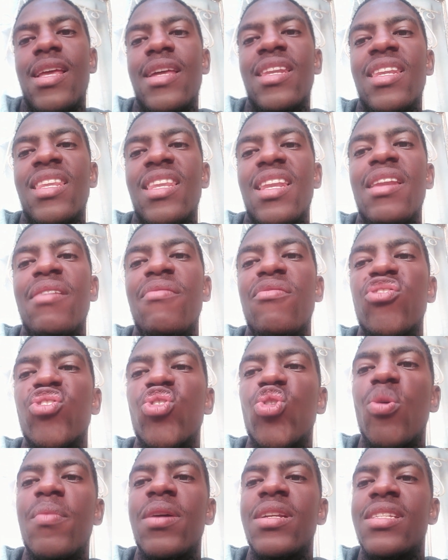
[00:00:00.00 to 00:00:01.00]
leave in
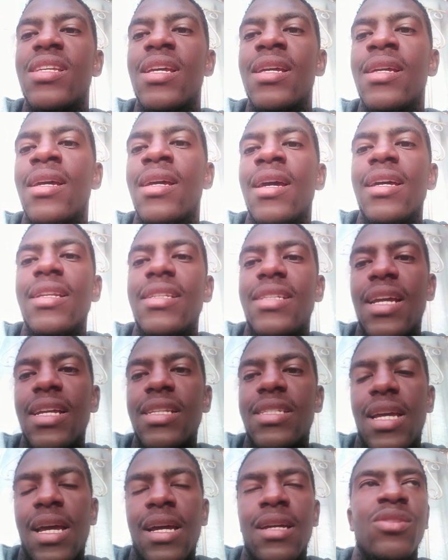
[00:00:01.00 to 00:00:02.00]
comments, say
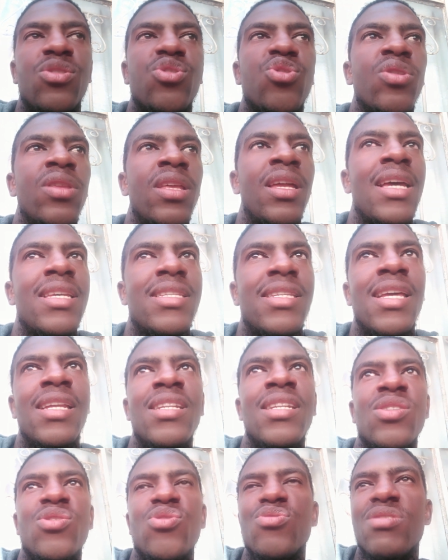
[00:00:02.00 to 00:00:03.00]
data. So then I
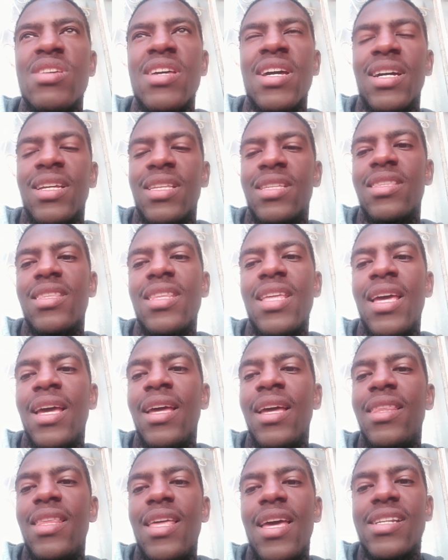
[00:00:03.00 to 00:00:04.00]
slid into their
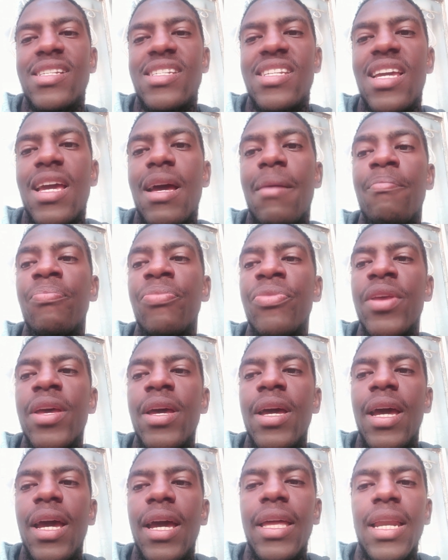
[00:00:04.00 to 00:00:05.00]
DM,
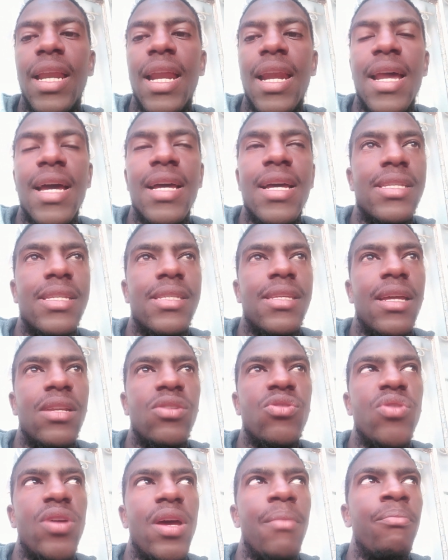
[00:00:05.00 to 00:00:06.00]
and then I said
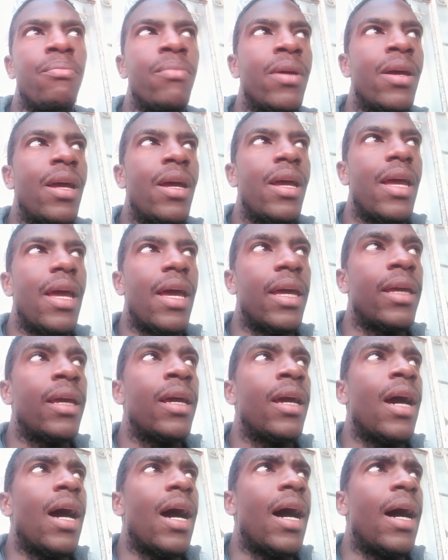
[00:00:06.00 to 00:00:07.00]
to him, hey,
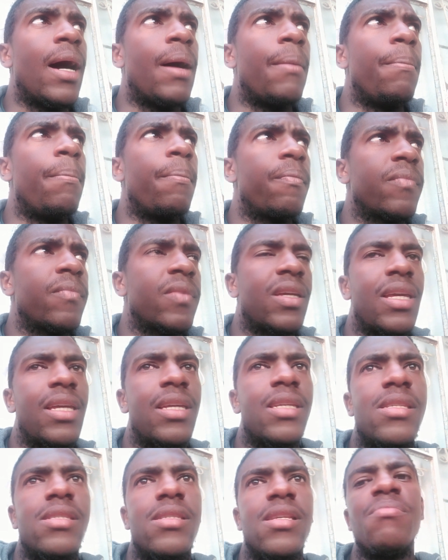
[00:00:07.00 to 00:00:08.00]

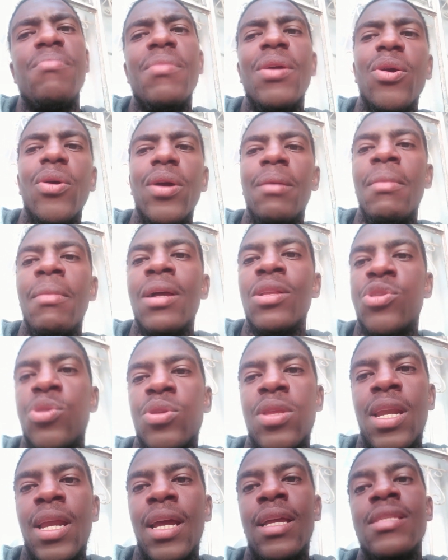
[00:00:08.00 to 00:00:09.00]
send me your email so
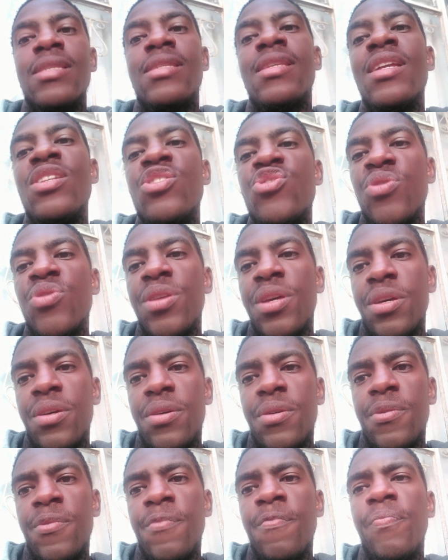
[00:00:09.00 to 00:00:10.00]
that I can send you the